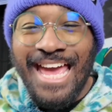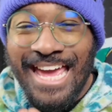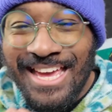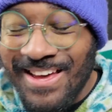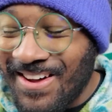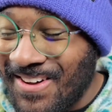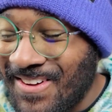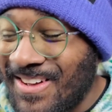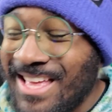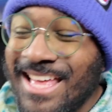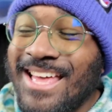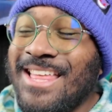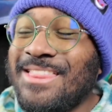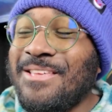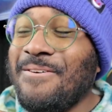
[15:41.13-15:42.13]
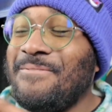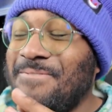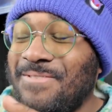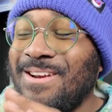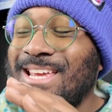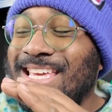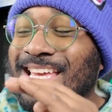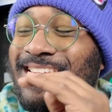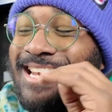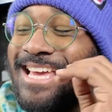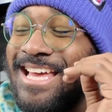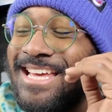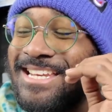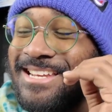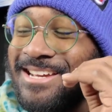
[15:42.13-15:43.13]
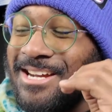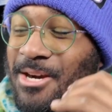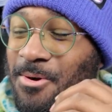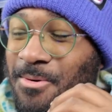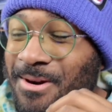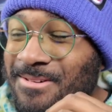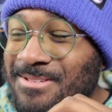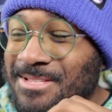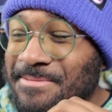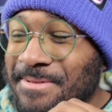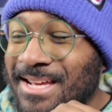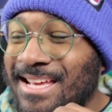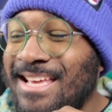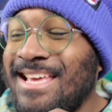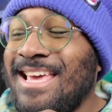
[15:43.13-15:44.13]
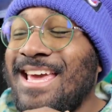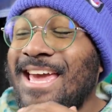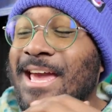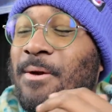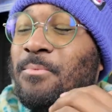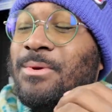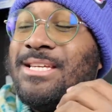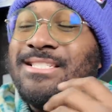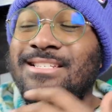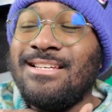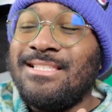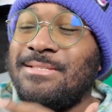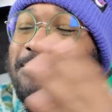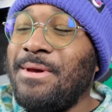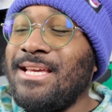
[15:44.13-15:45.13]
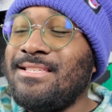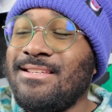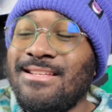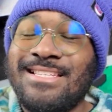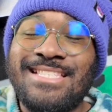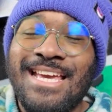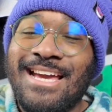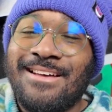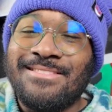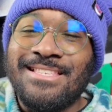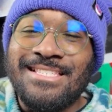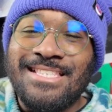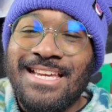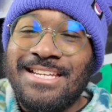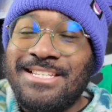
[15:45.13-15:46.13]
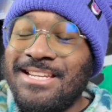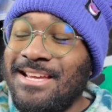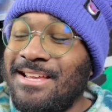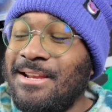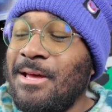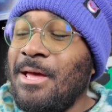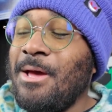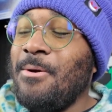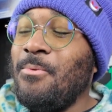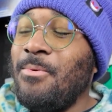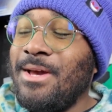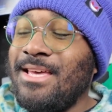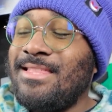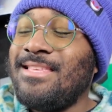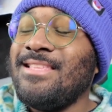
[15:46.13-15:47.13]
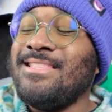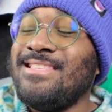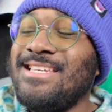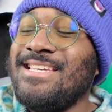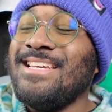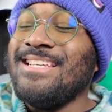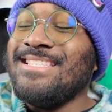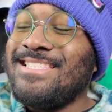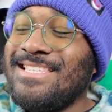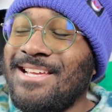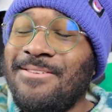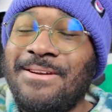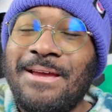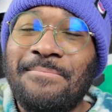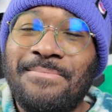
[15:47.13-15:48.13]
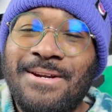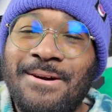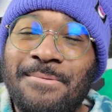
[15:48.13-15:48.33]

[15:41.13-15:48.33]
KO the freaking Necrozma and we just basically take out the Zacian with the Incinerate,